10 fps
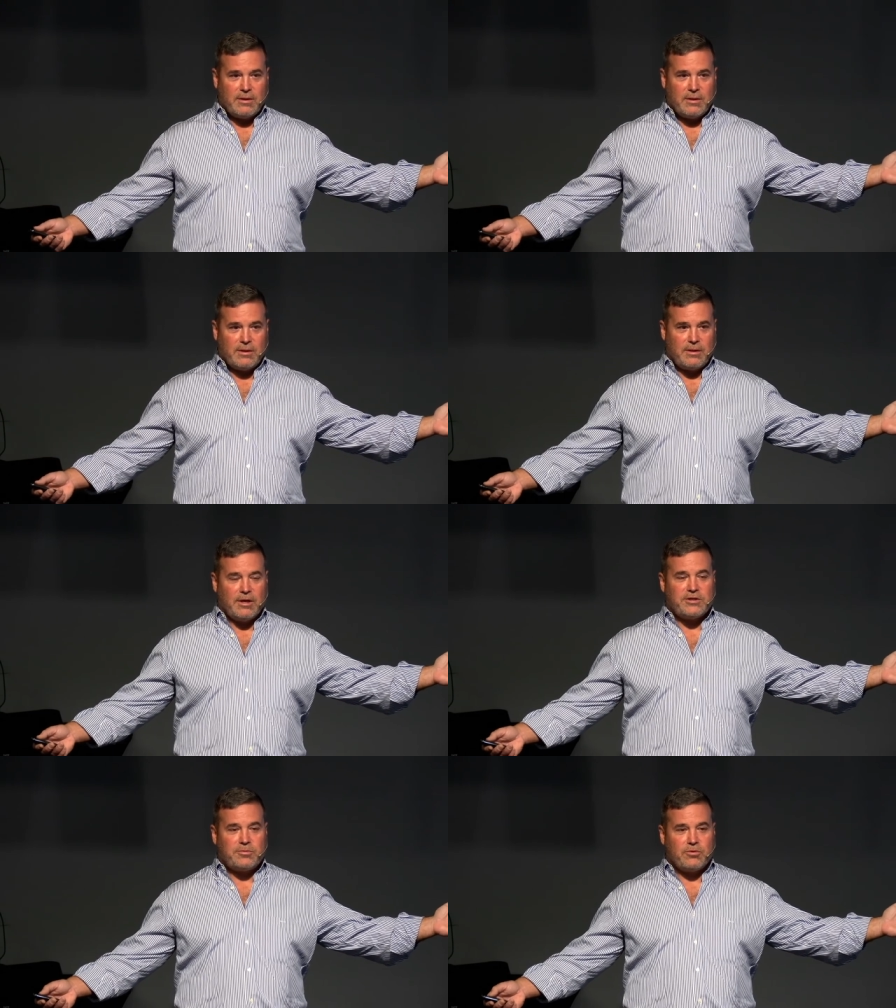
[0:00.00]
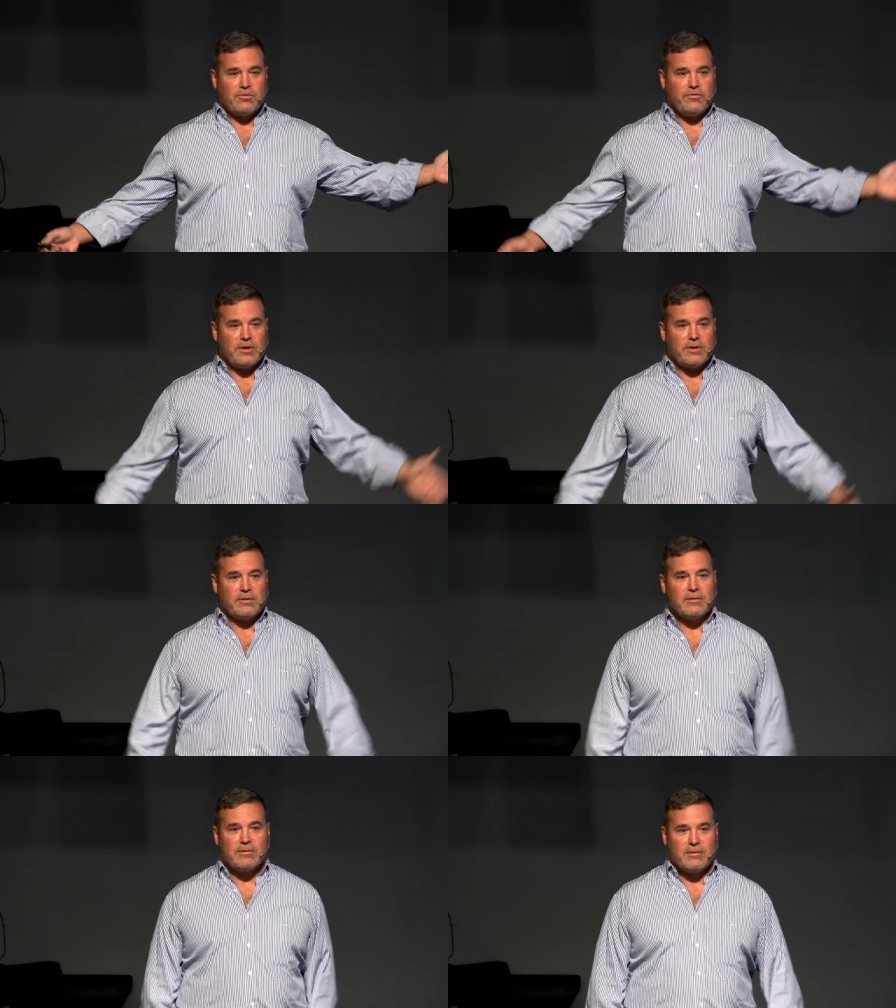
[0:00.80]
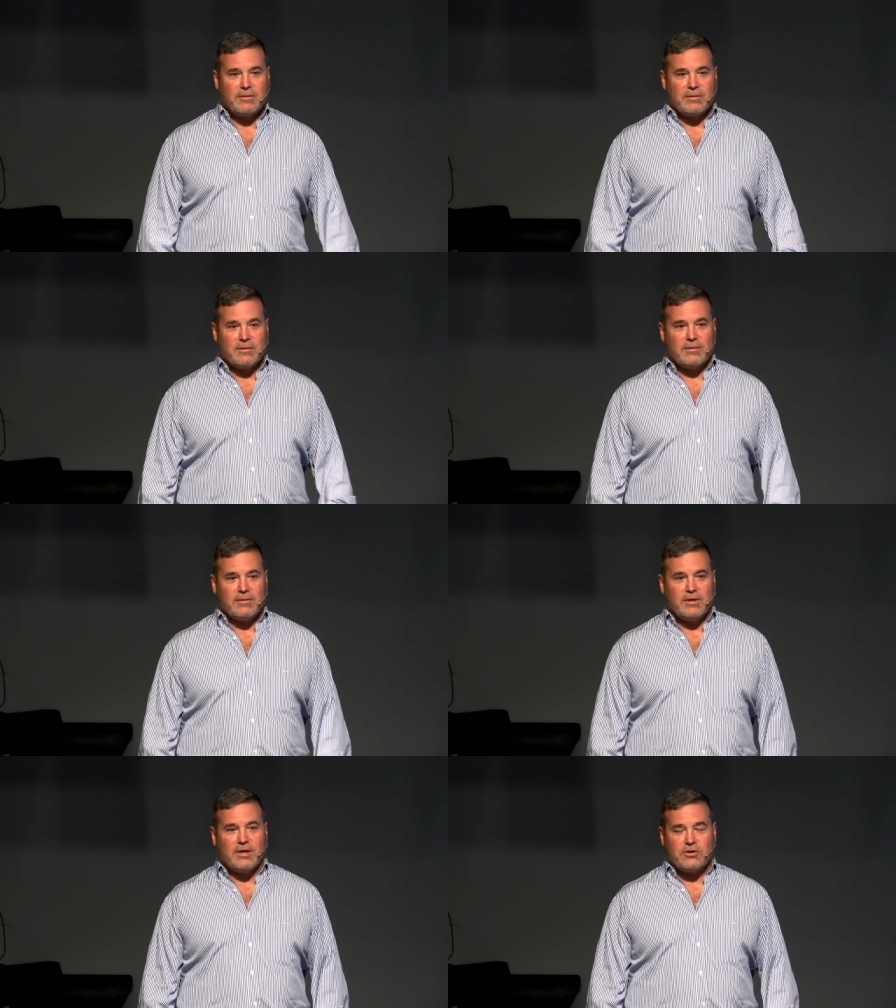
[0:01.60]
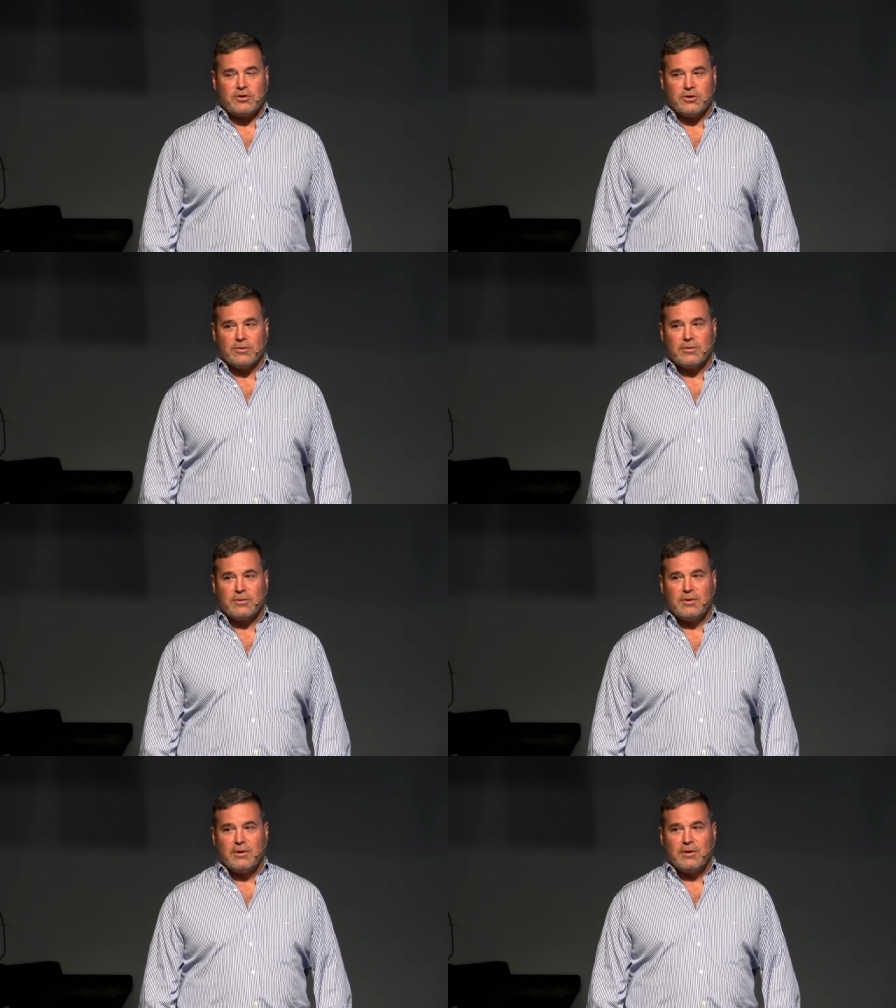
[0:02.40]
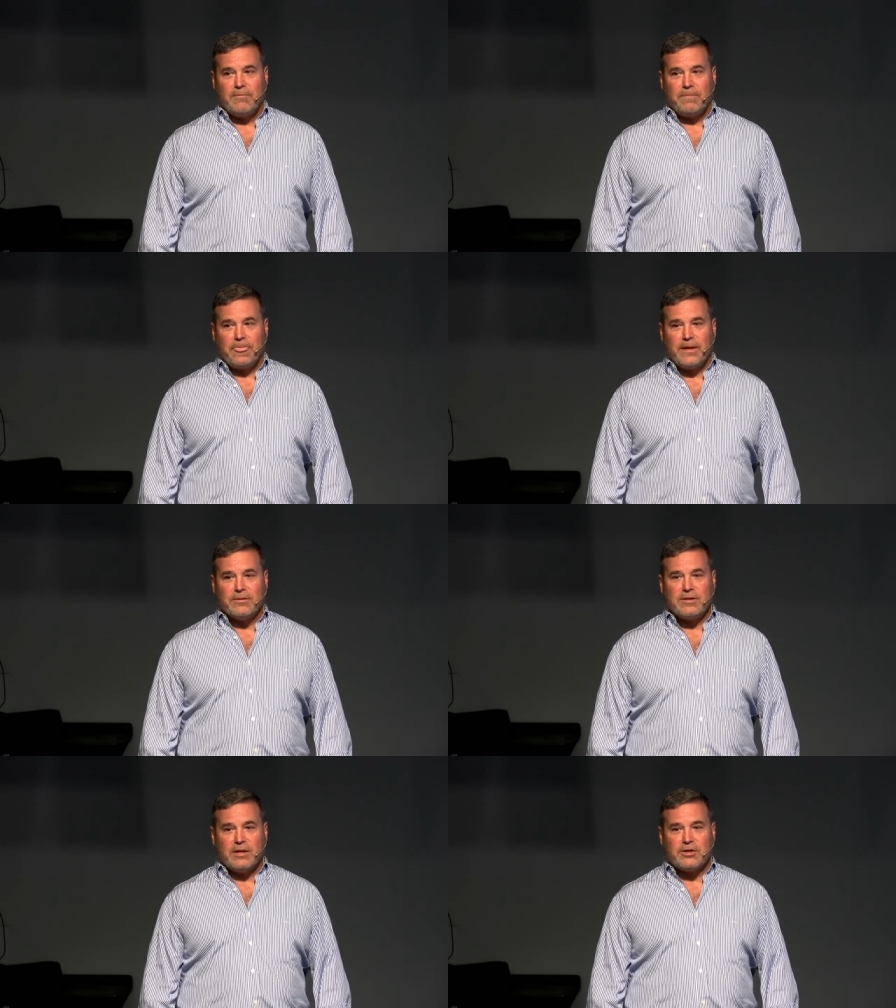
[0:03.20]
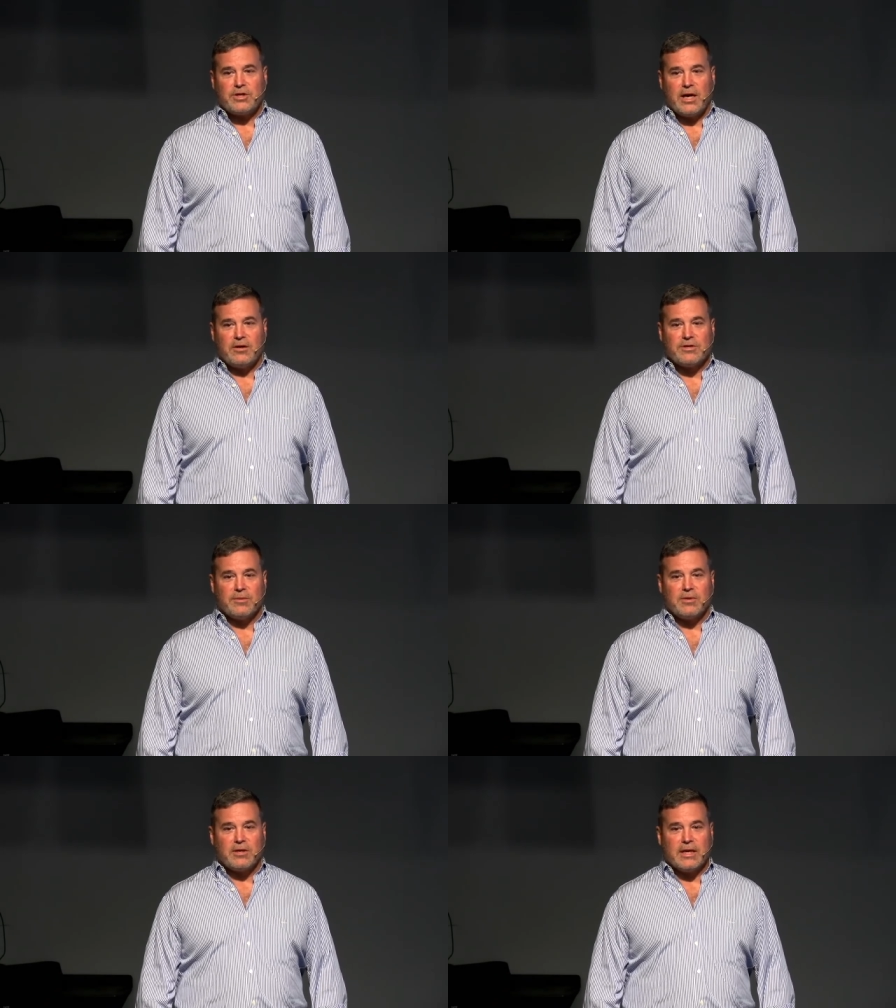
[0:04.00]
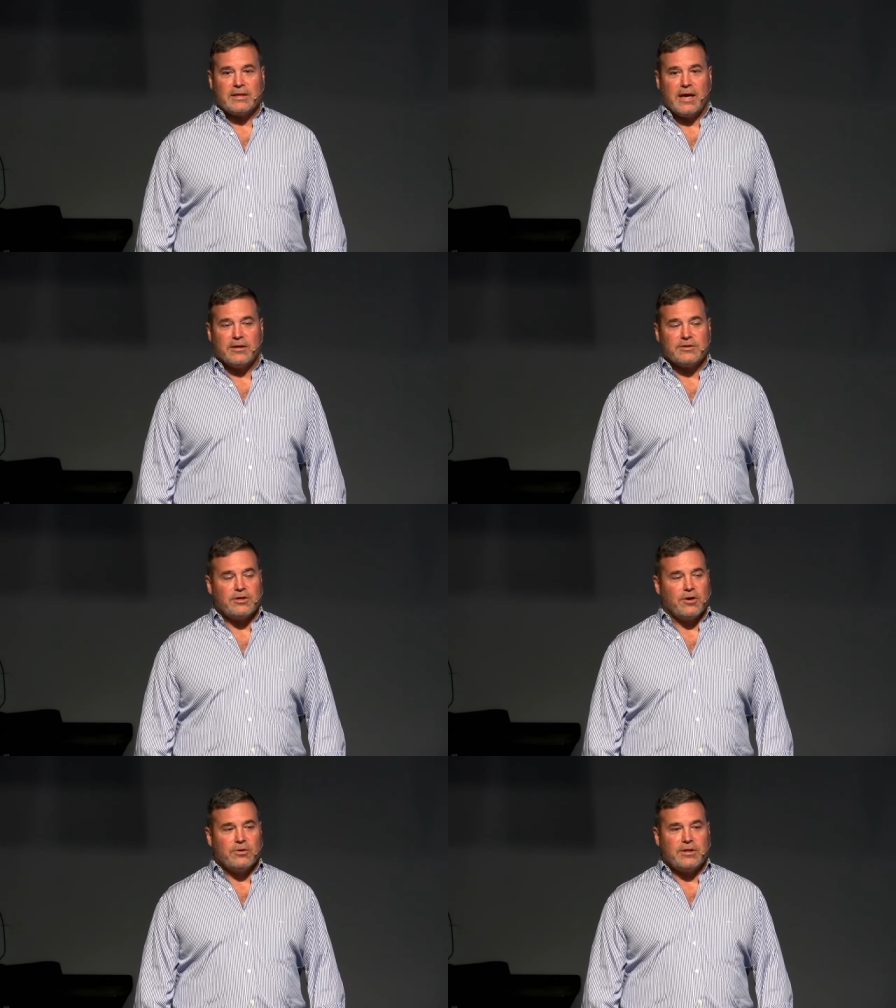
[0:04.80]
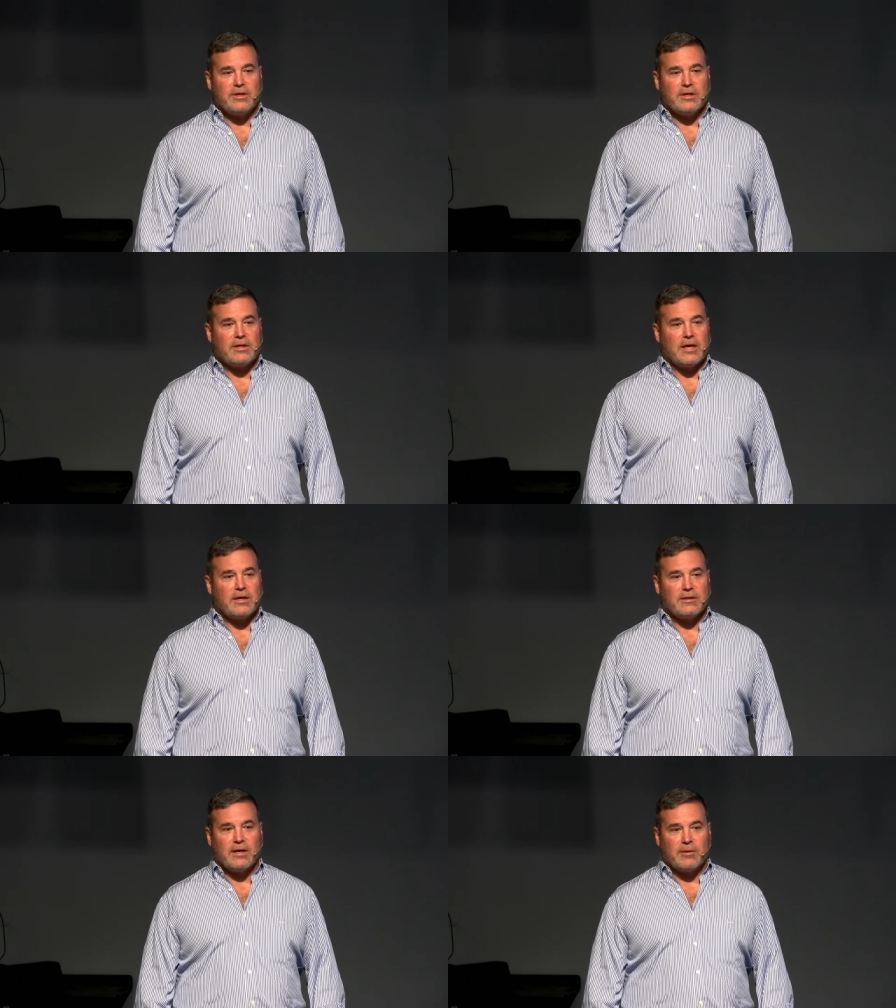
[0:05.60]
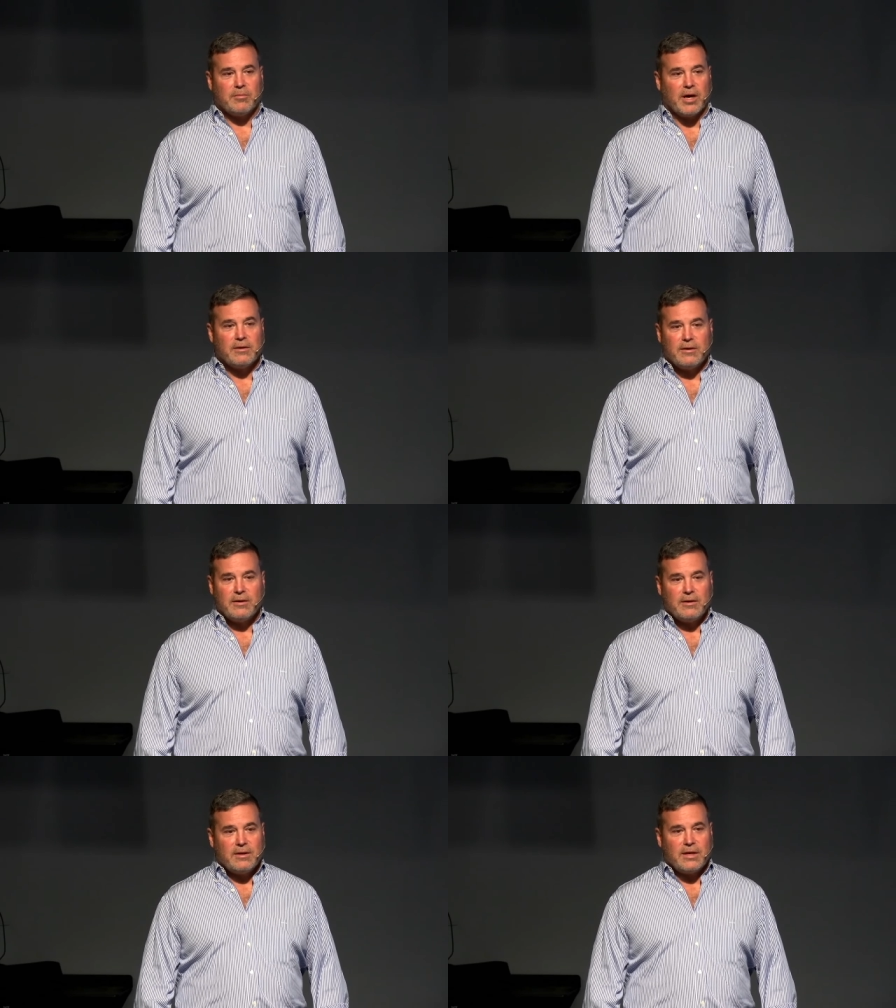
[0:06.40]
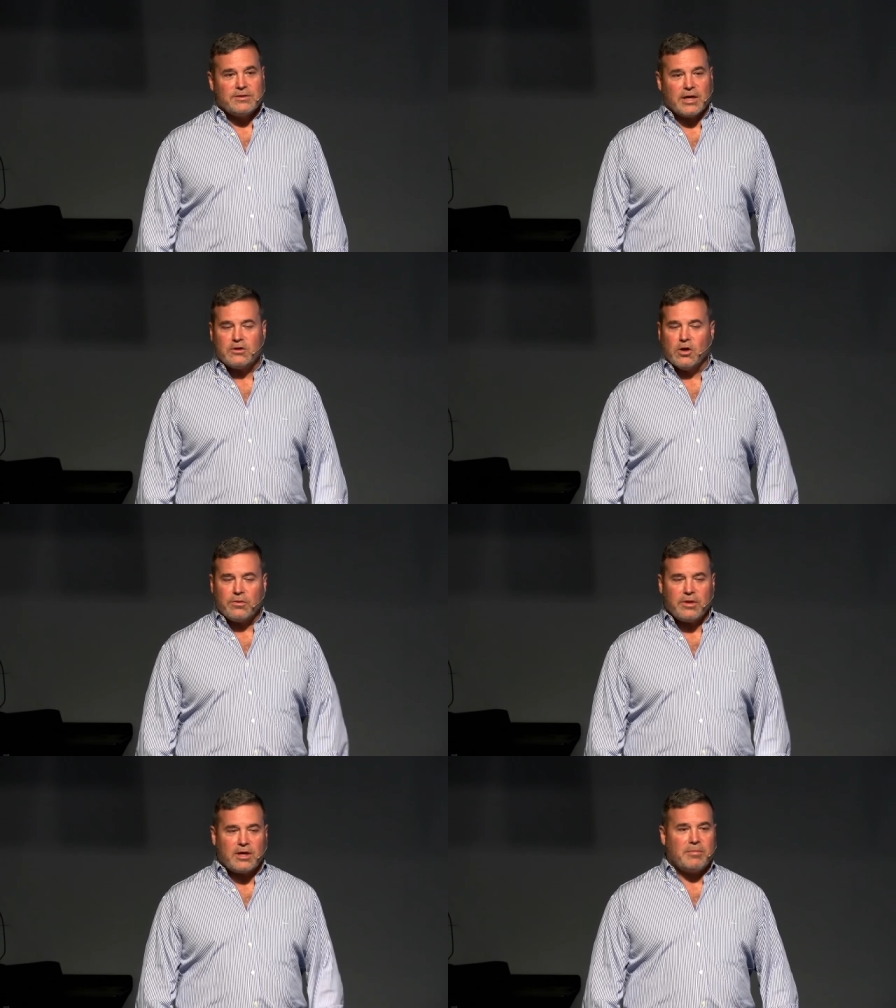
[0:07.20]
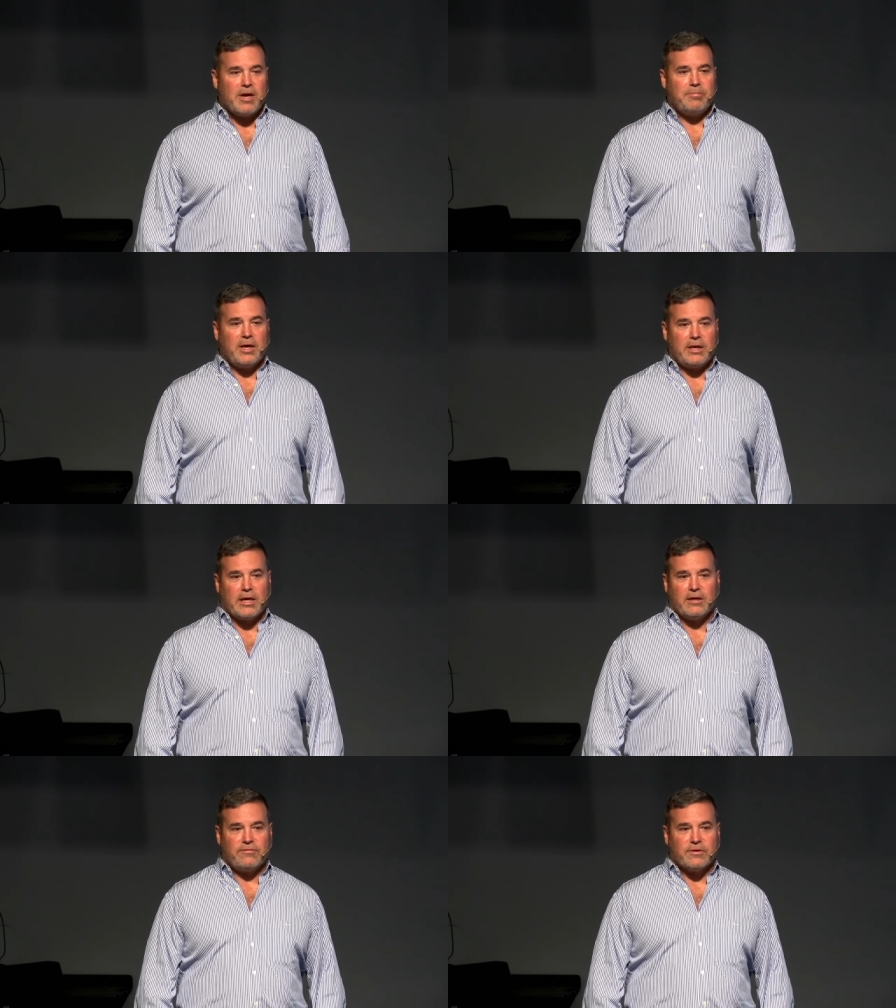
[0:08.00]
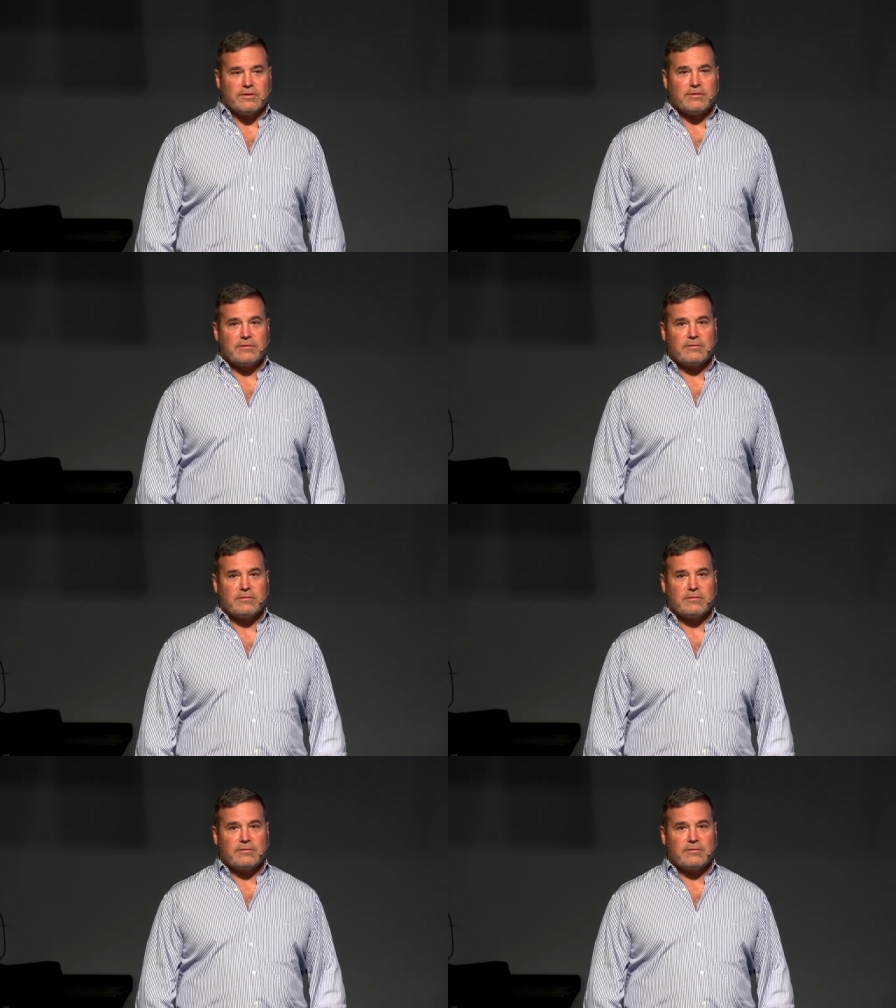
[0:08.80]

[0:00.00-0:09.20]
thus proving the issue. You tell a child something like that, and it's the only thing that they can think about. It's like, don't think about pink elephants.